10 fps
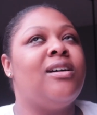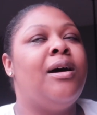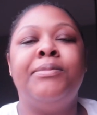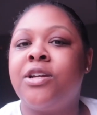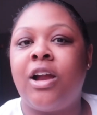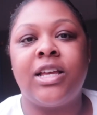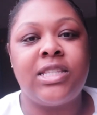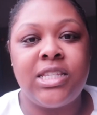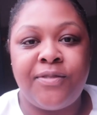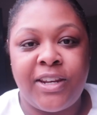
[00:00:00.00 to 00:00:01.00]
comes across
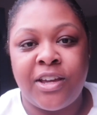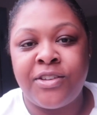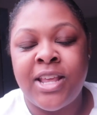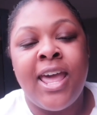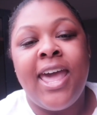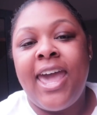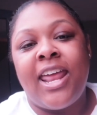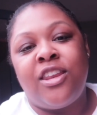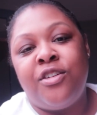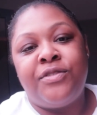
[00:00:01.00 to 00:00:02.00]
these videos
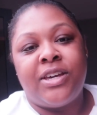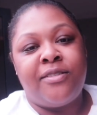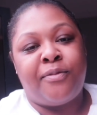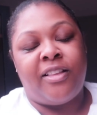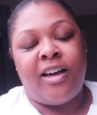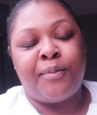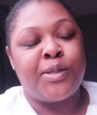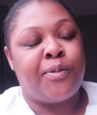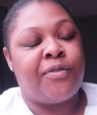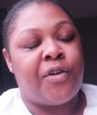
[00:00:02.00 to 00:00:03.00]
and you've done
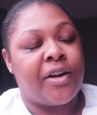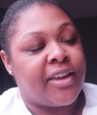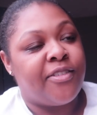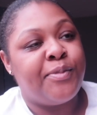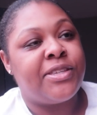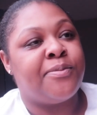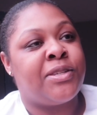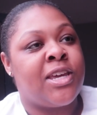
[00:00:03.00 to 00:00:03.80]
vlogmas before give me some